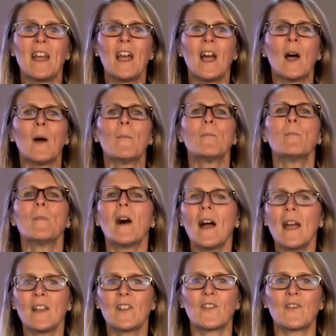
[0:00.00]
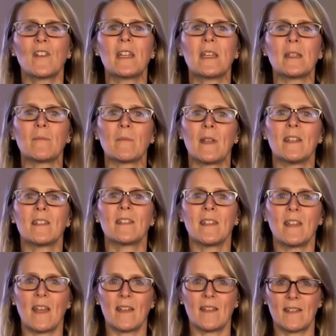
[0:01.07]
And my dream is
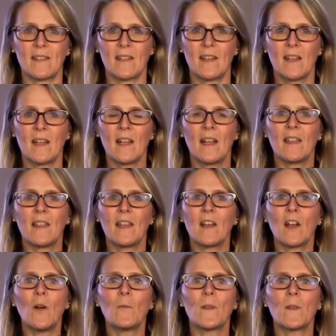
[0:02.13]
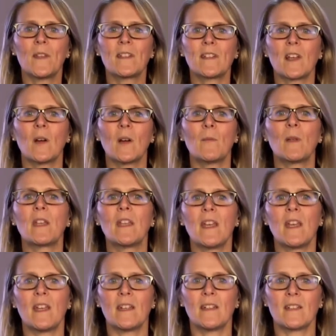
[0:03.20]
this, that over these coming
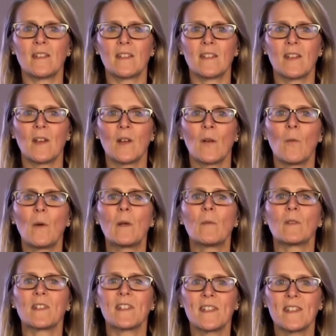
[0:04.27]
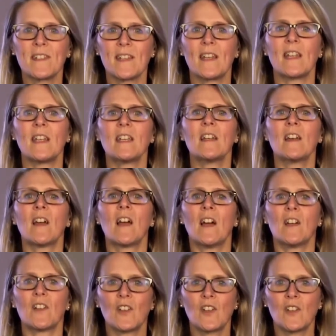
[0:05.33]
years, we will see a
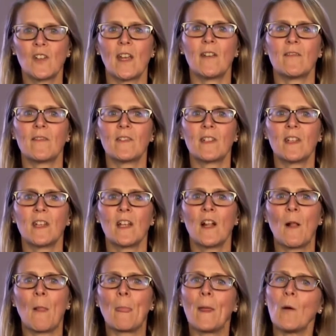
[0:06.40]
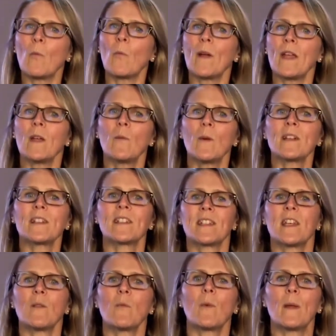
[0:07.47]
shift, that we will see
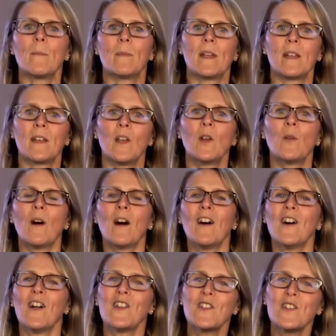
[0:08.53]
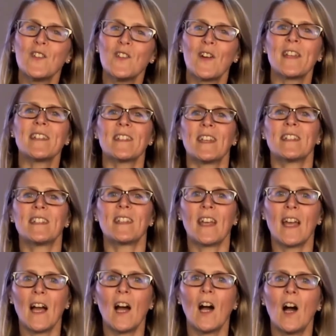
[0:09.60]
women who are anointed yet
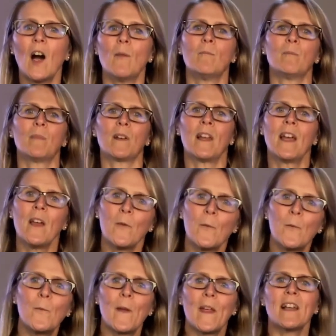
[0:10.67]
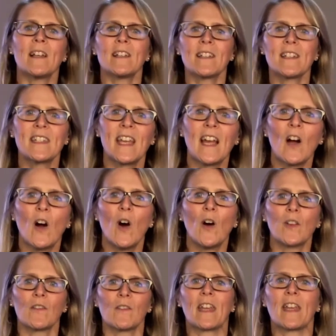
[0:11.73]
humble, fearless yet
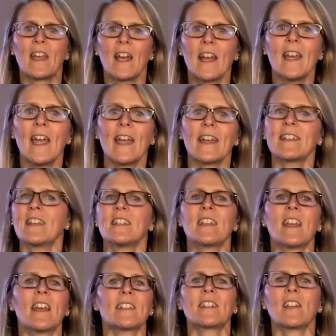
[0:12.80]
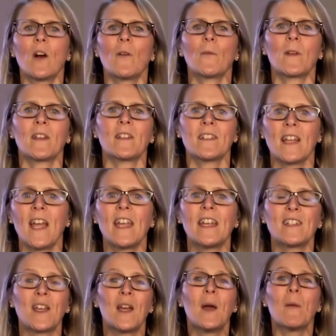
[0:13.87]
honoring, connected yet self-contained,
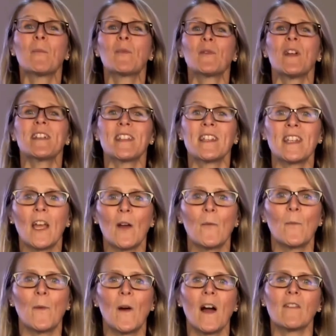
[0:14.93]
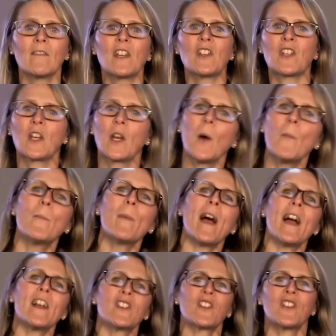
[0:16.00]
present yet far-reaching,
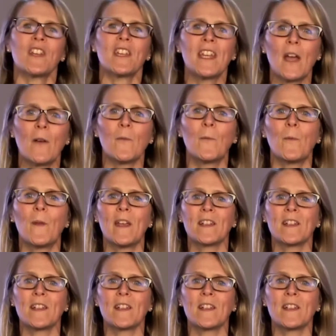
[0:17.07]
compassionate yet fierce,